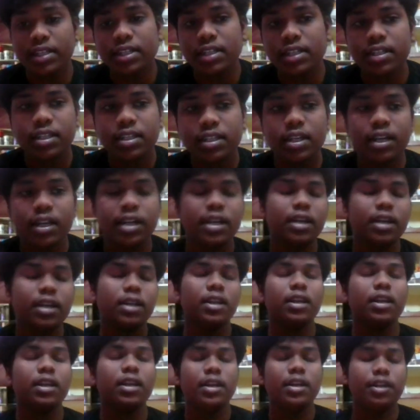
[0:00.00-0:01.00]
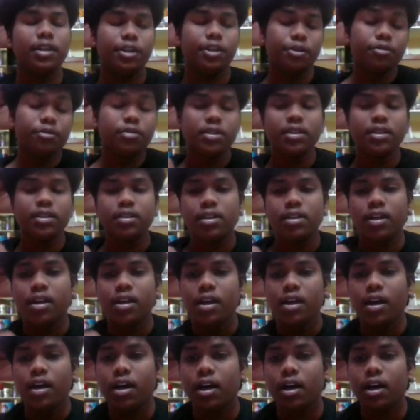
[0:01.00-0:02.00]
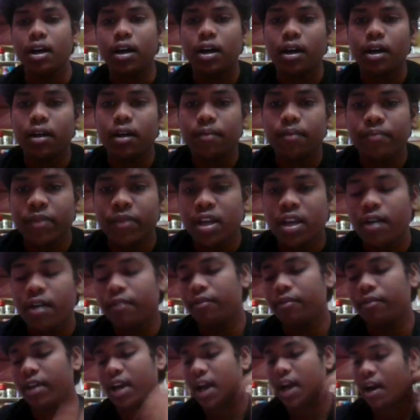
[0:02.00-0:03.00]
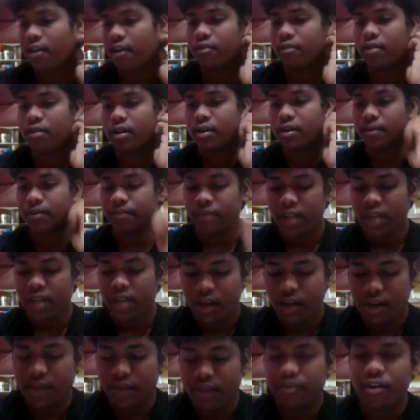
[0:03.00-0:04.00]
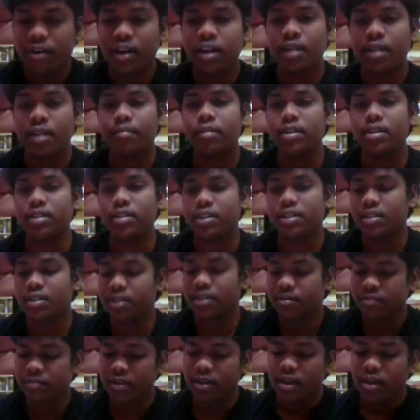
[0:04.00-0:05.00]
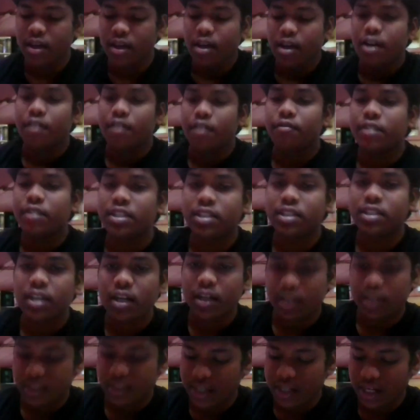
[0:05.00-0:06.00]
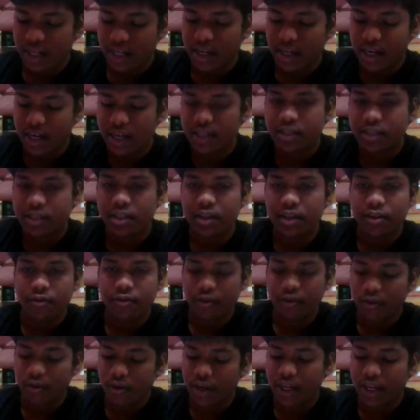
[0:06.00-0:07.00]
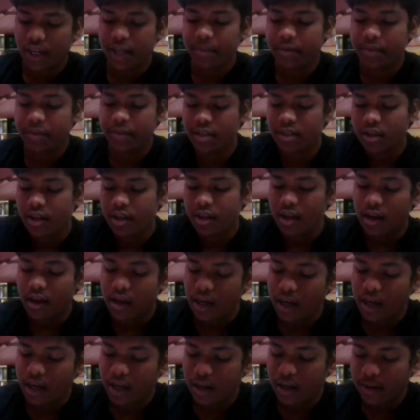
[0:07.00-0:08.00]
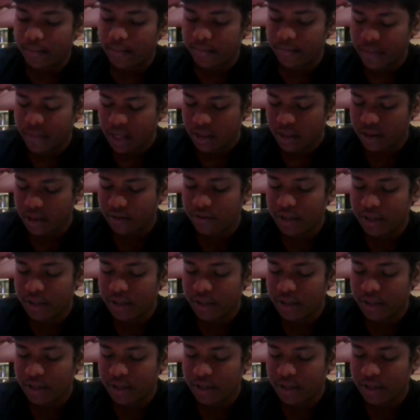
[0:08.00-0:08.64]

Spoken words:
We have different number systems which are stated as 4 types. The first one is binary.